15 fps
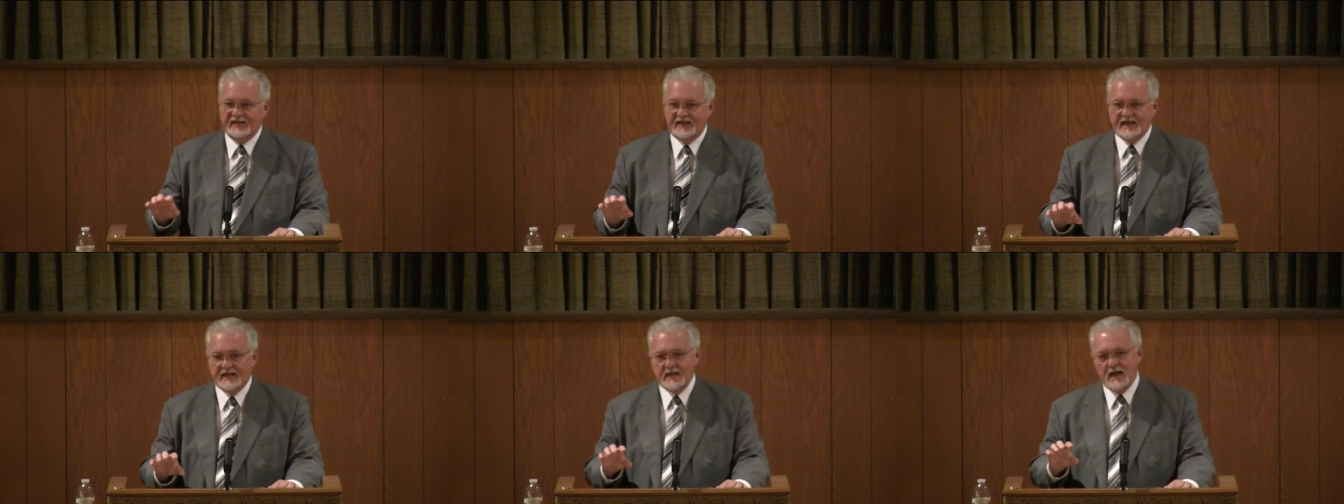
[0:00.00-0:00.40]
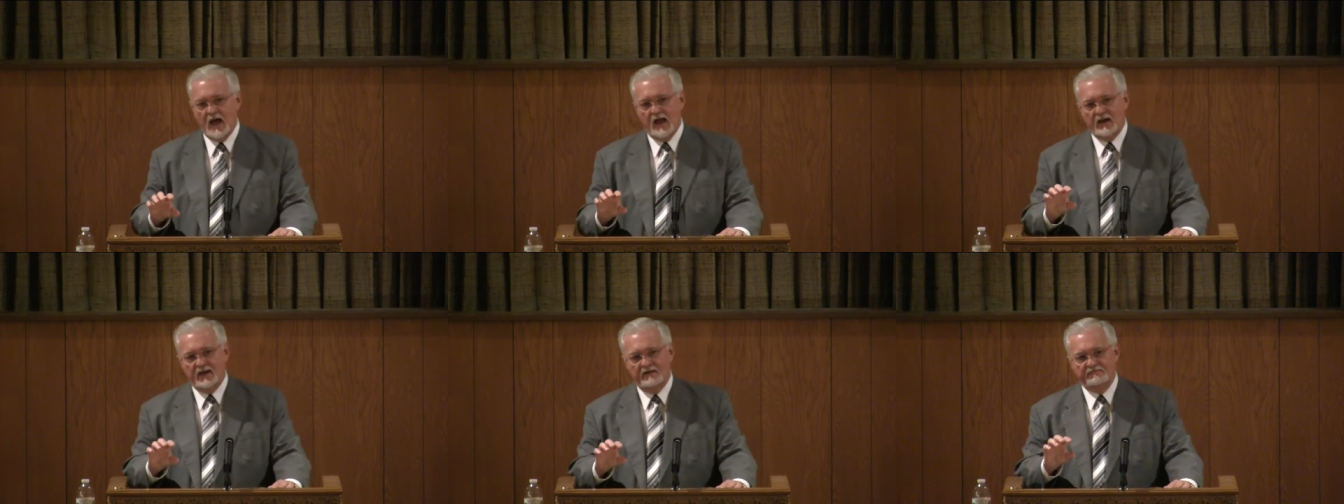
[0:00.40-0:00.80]
did
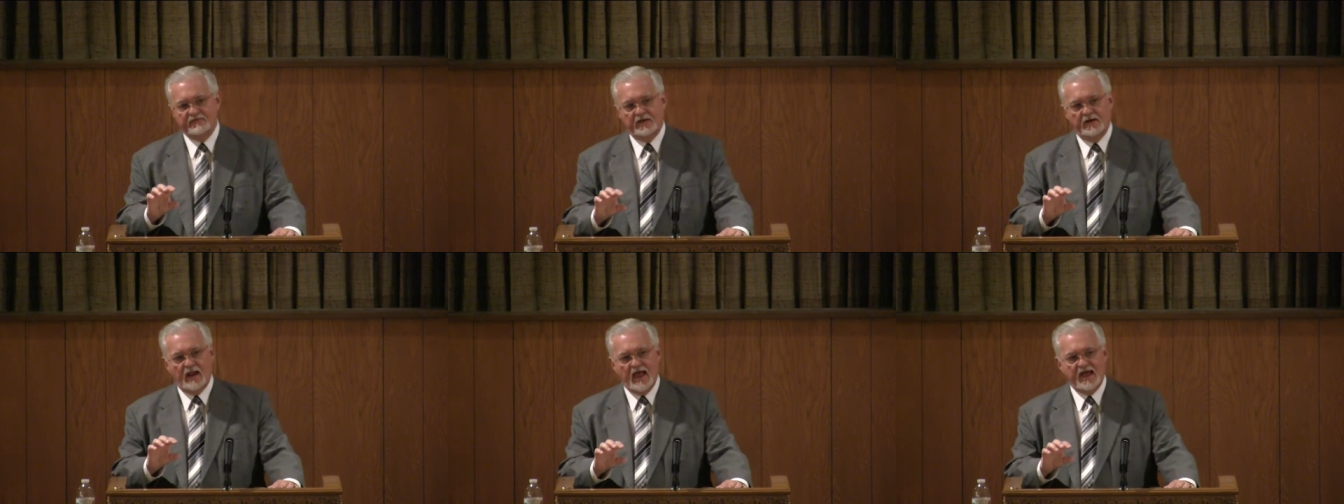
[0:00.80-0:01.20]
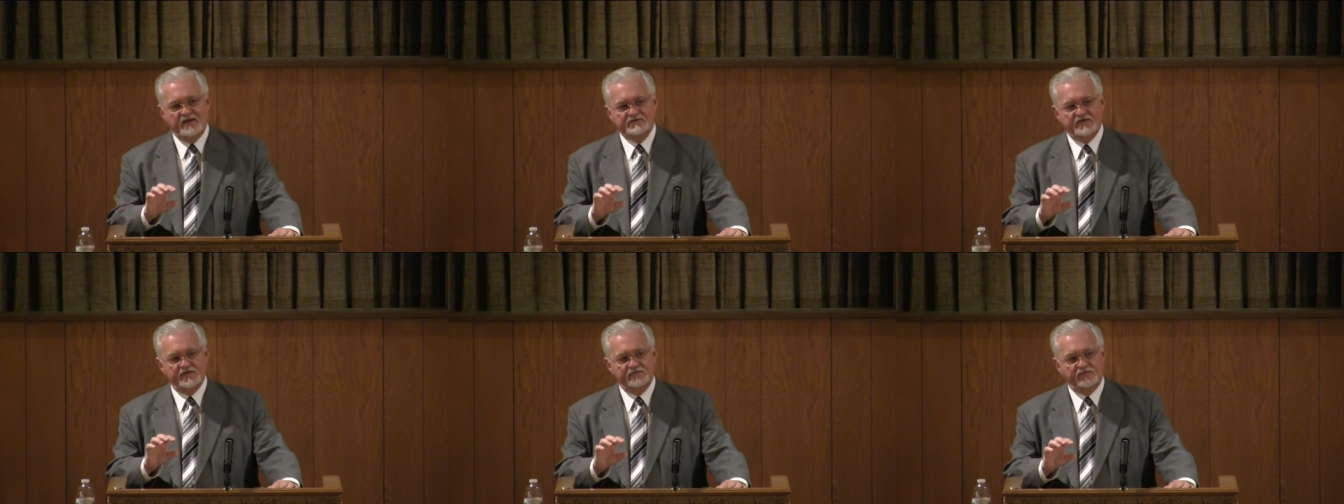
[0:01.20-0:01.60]
not live their
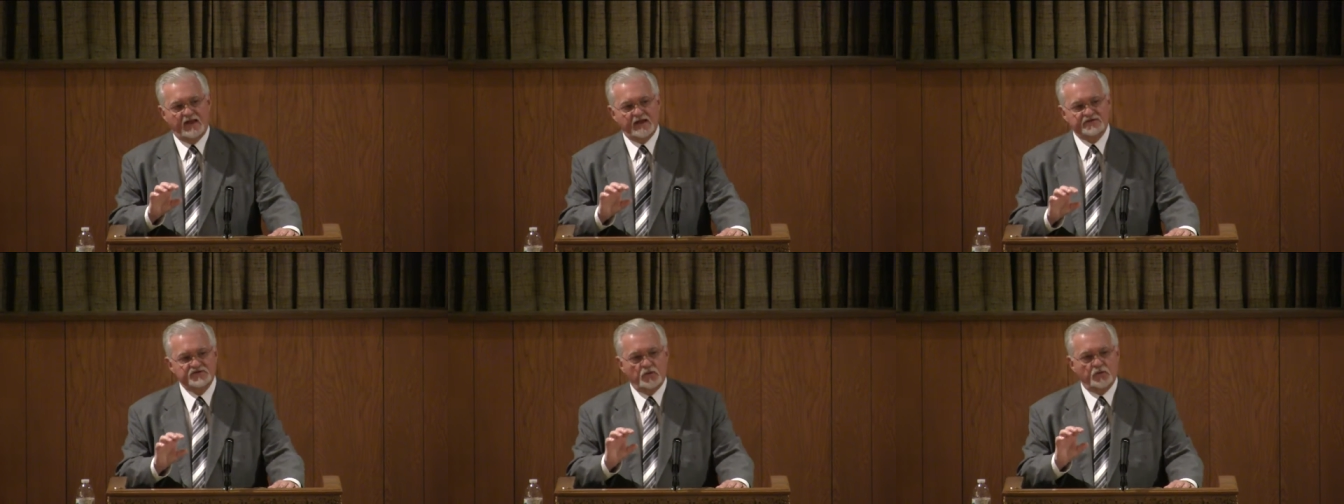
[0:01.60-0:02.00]
lives in the flesh